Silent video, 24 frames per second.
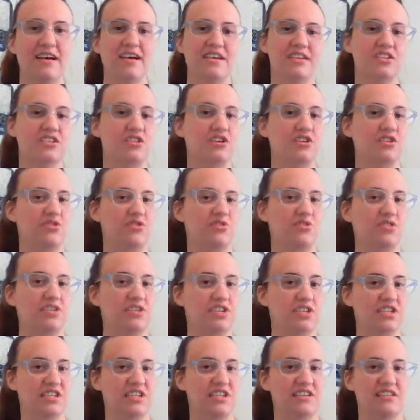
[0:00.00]
So
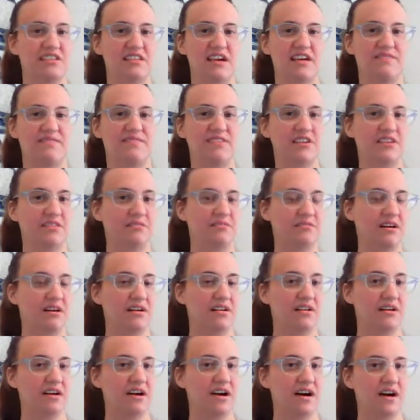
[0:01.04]
she does that very
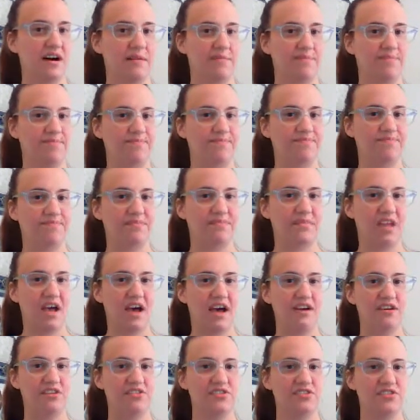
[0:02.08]
well.
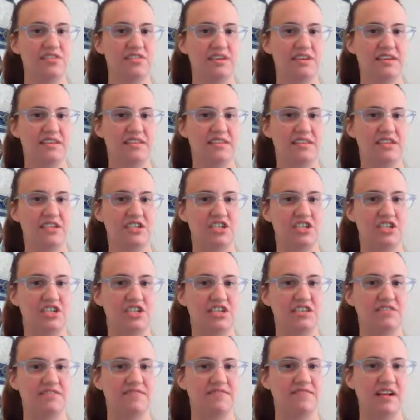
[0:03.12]
I also think that she
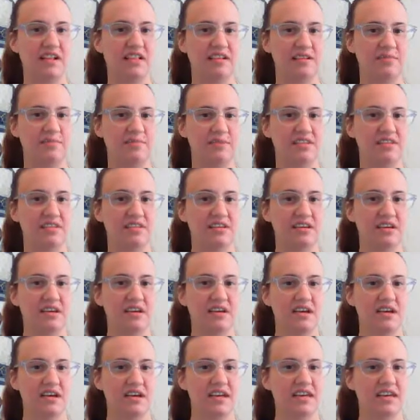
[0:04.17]
develops
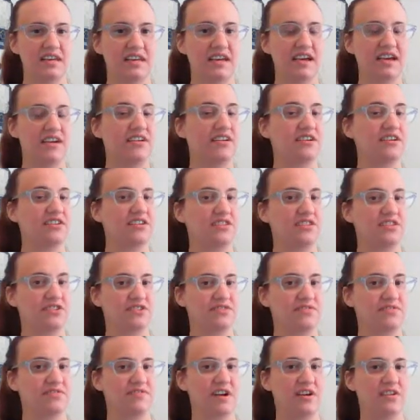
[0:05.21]

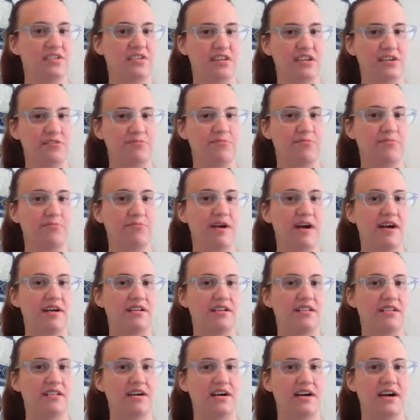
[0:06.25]
characters fairly
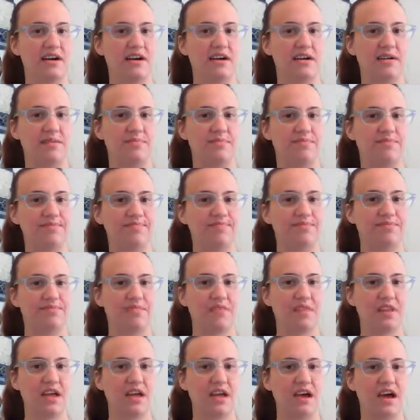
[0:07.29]
well.
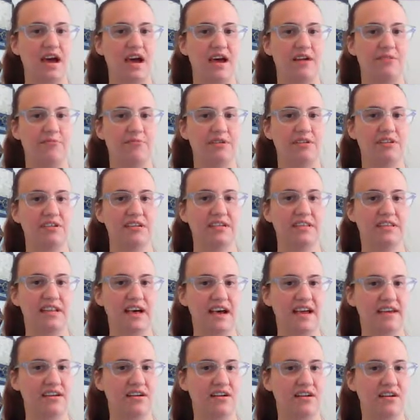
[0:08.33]
I really
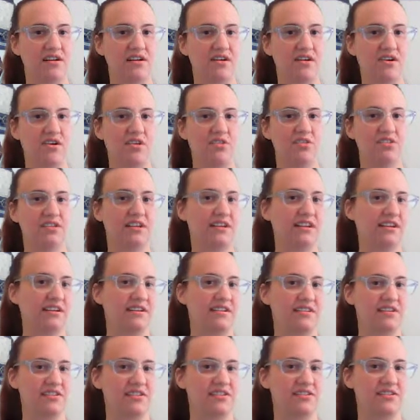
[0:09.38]
like all the
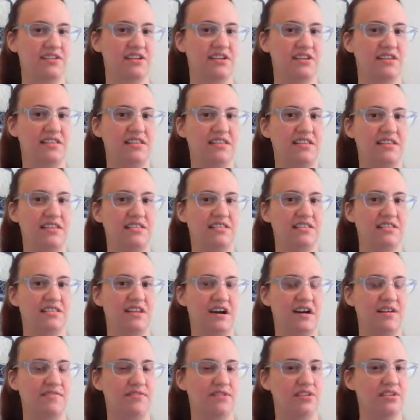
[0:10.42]
characters in this
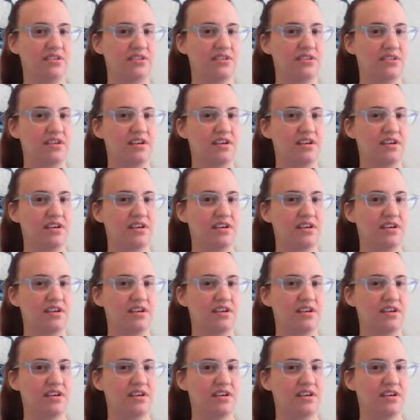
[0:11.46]
novel.